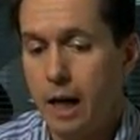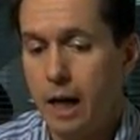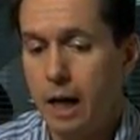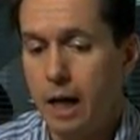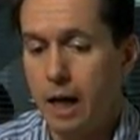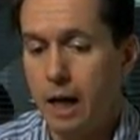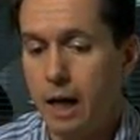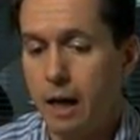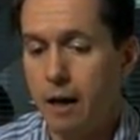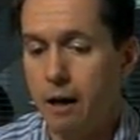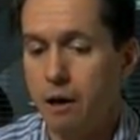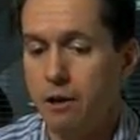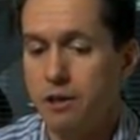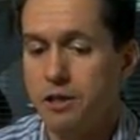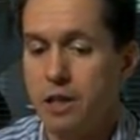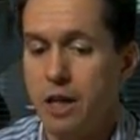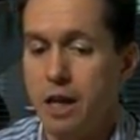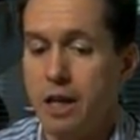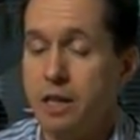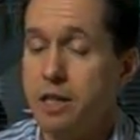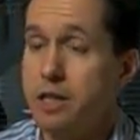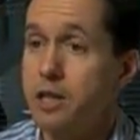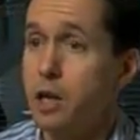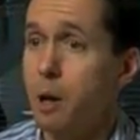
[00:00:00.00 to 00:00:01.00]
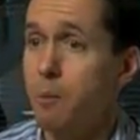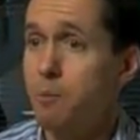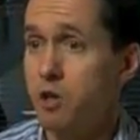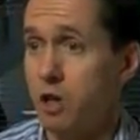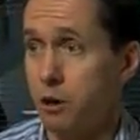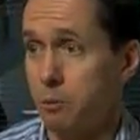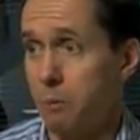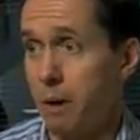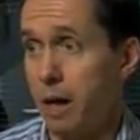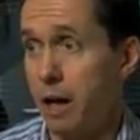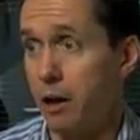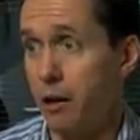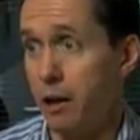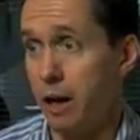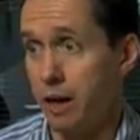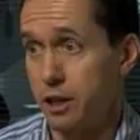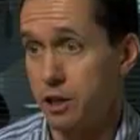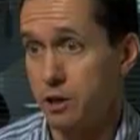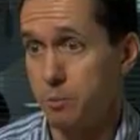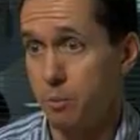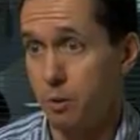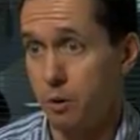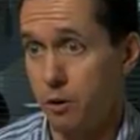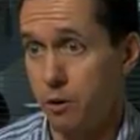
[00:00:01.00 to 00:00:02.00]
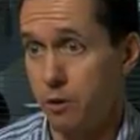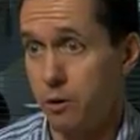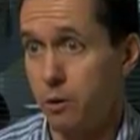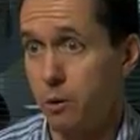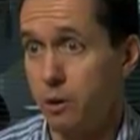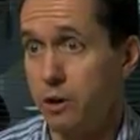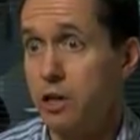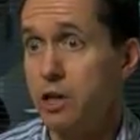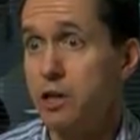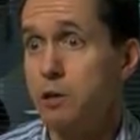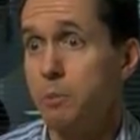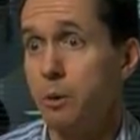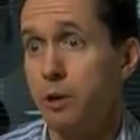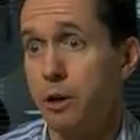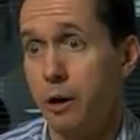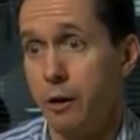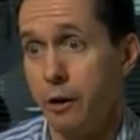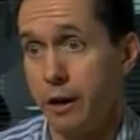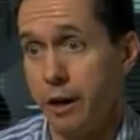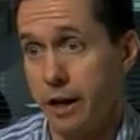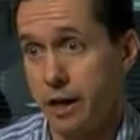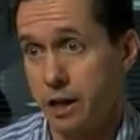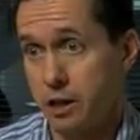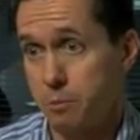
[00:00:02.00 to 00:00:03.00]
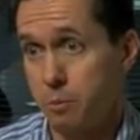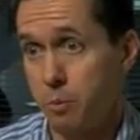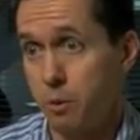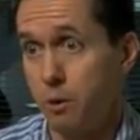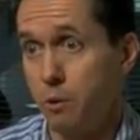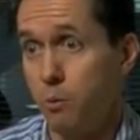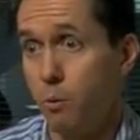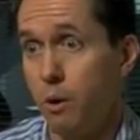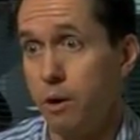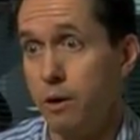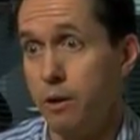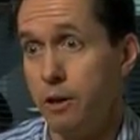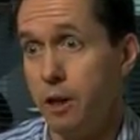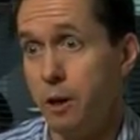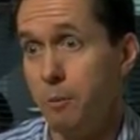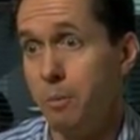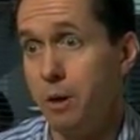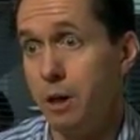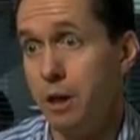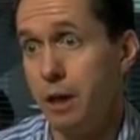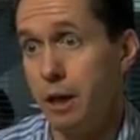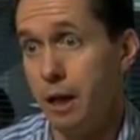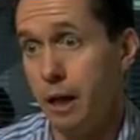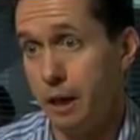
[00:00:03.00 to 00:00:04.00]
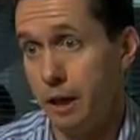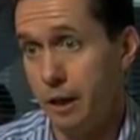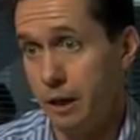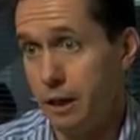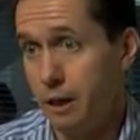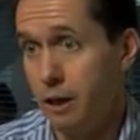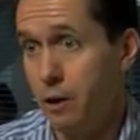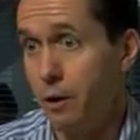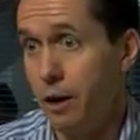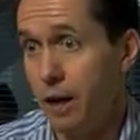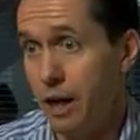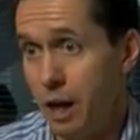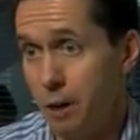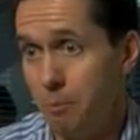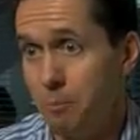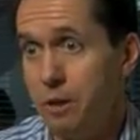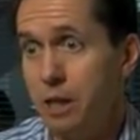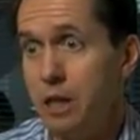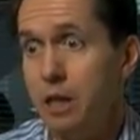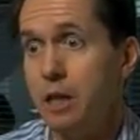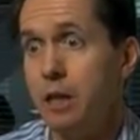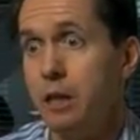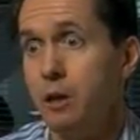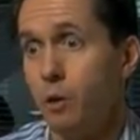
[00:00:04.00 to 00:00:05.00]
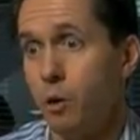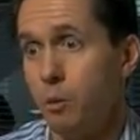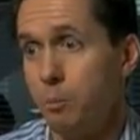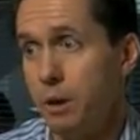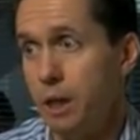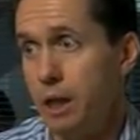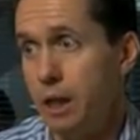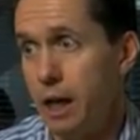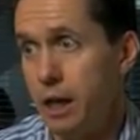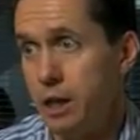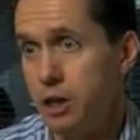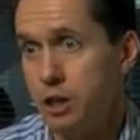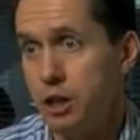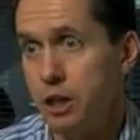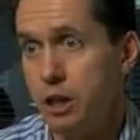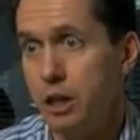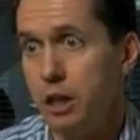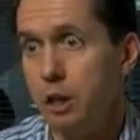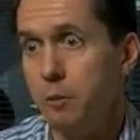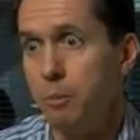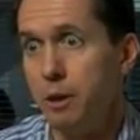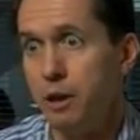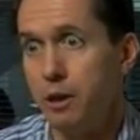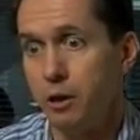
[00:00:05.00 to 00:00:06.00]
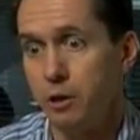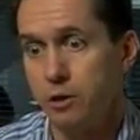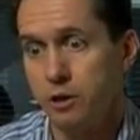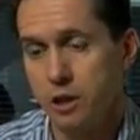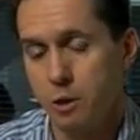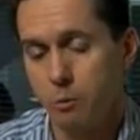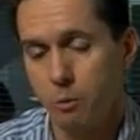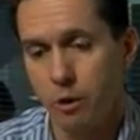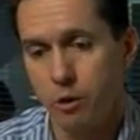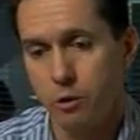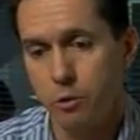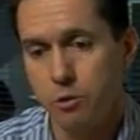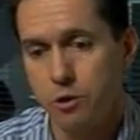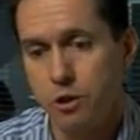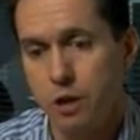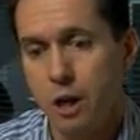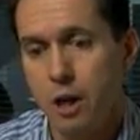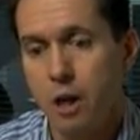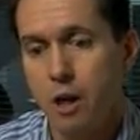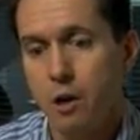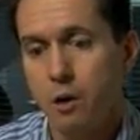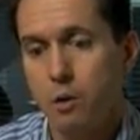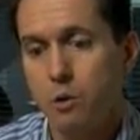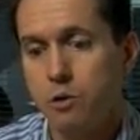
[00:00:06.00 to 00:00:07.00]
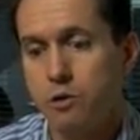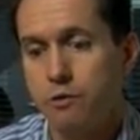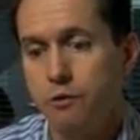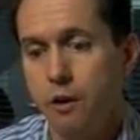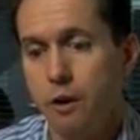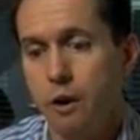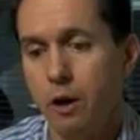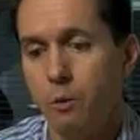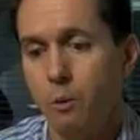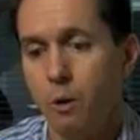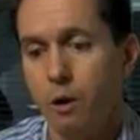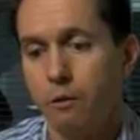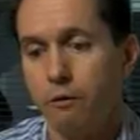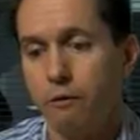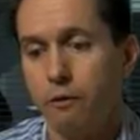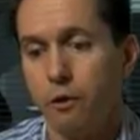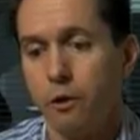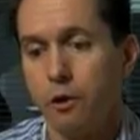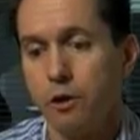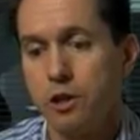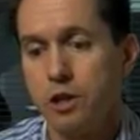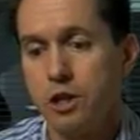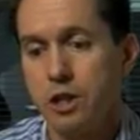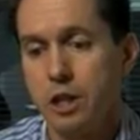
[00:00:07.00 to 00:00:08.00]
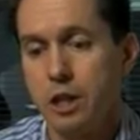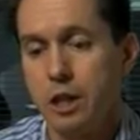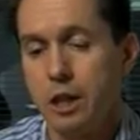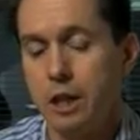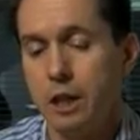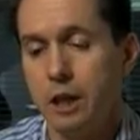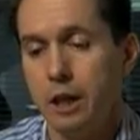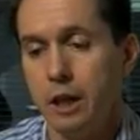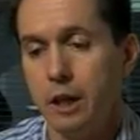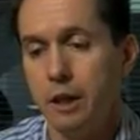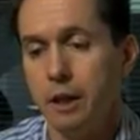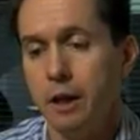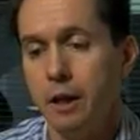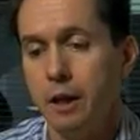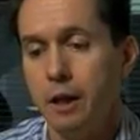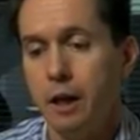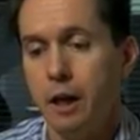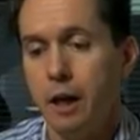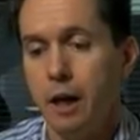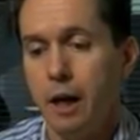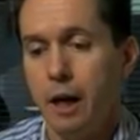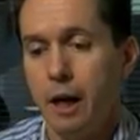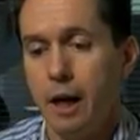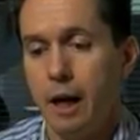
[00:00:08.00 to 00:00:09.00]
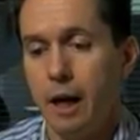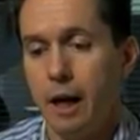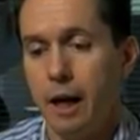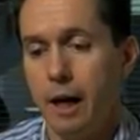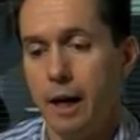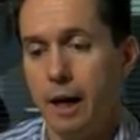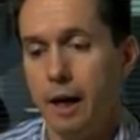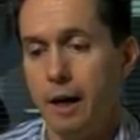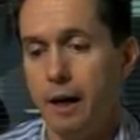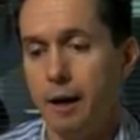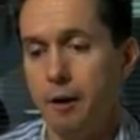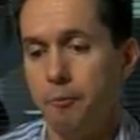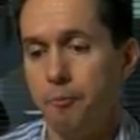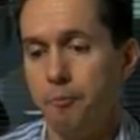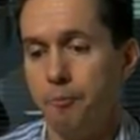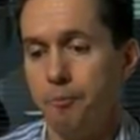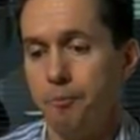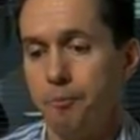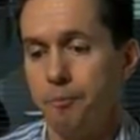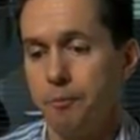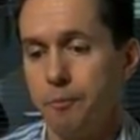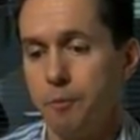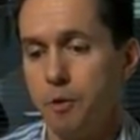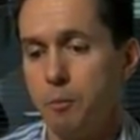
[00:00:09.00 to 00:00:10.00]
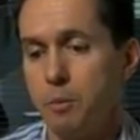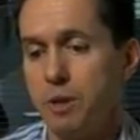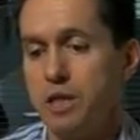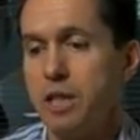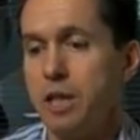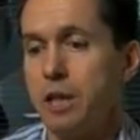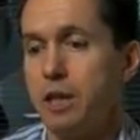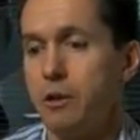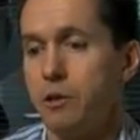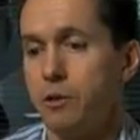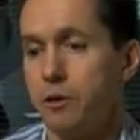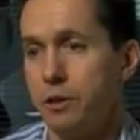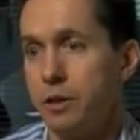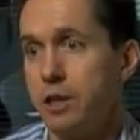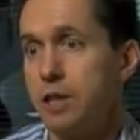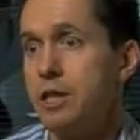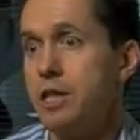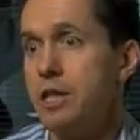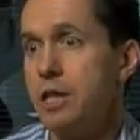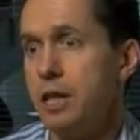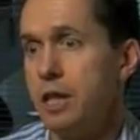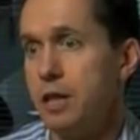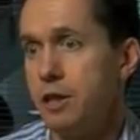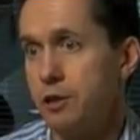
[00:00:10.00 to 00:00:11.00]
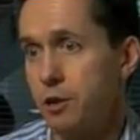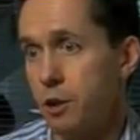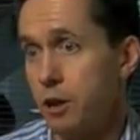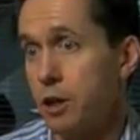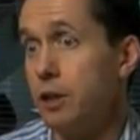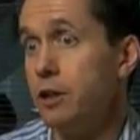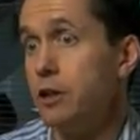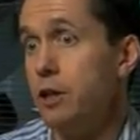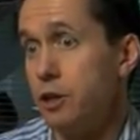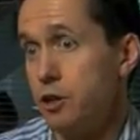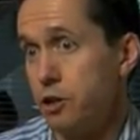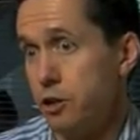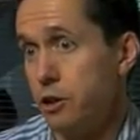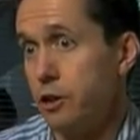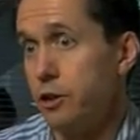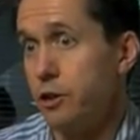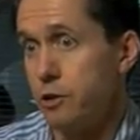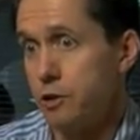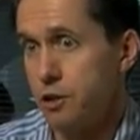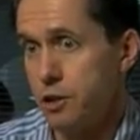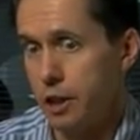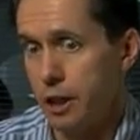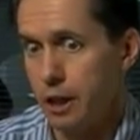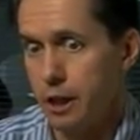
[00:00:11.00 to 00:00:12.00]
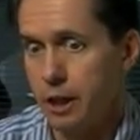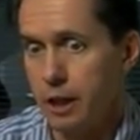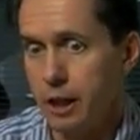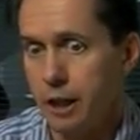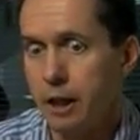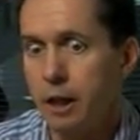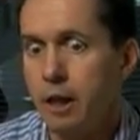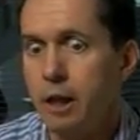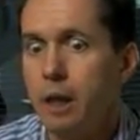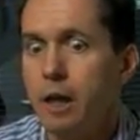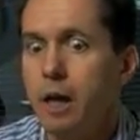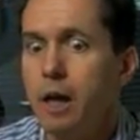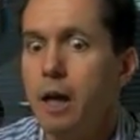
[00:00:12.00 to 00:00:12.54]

I'll say a subject matter expert or a disciplinary expert, whether they be an MD or a PhD, but they're someone who's very well versed in the particular disease or condition that they're studying.